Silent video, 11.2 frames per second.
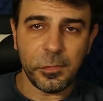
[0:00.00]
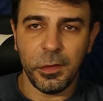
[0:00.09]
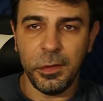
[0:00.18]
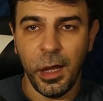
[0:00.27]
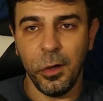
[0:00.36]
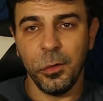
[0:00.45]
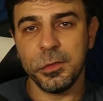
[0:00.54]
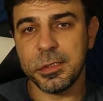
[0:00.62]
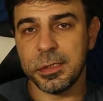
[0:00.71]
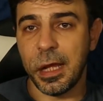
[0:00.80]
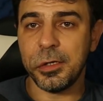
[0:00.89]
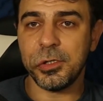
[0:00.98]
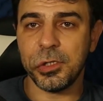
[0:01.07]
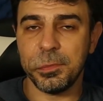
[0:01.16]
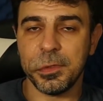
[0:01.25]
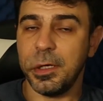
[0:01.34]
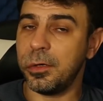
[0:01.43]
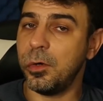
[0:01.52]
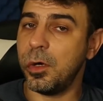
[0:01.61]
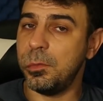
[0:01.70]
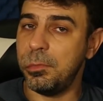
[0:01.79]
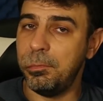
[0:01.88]
Now, Starships are
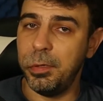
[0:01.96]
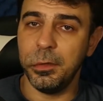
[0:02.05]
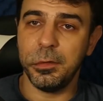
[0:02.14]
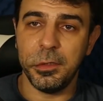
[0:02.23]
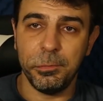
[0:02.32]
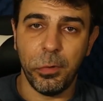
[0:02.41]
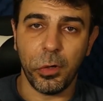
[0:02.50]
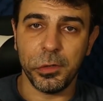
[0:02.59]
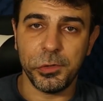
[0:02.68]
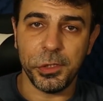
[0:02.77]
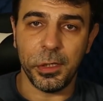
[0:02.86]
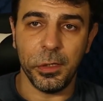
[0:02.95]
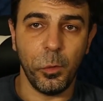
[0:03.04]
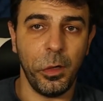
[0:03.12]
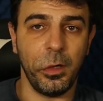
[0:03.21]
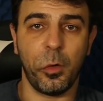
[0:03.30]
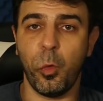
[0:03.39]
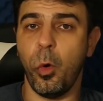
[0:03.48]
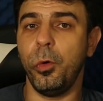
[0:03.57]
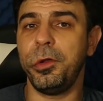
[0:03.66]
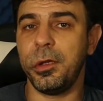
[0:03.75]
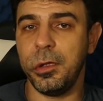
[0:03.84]
going to be built in Boca Chica, where,
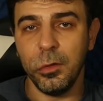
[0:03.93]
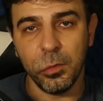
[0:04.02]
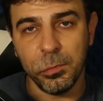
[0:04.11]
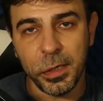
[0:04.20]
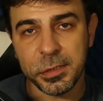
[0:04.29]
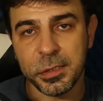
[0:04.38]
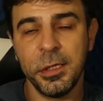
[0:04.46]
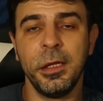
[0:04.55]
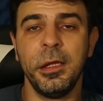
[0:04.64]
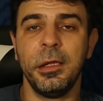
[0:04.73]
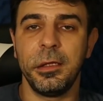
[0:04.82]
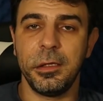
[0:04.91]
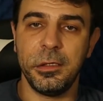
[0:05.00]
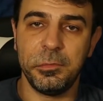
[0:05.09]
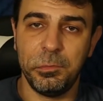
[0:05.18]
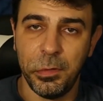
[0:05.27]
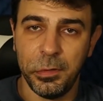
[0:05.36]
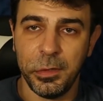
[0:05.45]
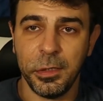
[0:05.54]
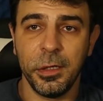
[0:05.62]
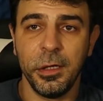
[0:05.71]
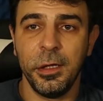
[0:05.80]
quoting Elon Musk, he's
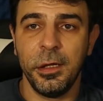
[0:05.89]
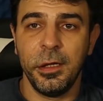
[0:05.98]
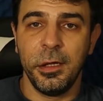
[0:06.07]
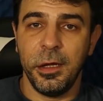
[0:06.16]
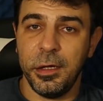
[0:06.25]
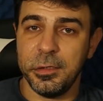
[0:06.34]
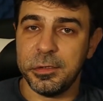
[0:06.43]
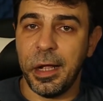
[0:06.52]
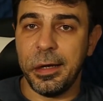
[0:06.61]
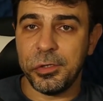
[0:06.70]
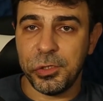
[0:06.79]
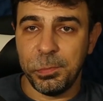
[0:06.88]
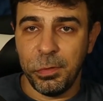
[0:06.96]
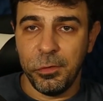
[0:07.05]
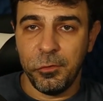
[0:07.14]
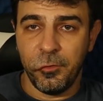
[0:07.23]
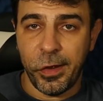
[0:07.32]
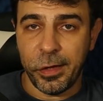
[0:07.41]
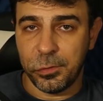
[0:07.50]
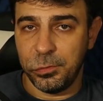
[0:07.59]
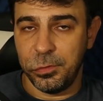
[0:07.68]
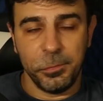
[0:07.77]
building a Starship
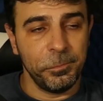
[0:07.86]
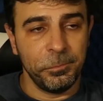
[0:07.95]
factory.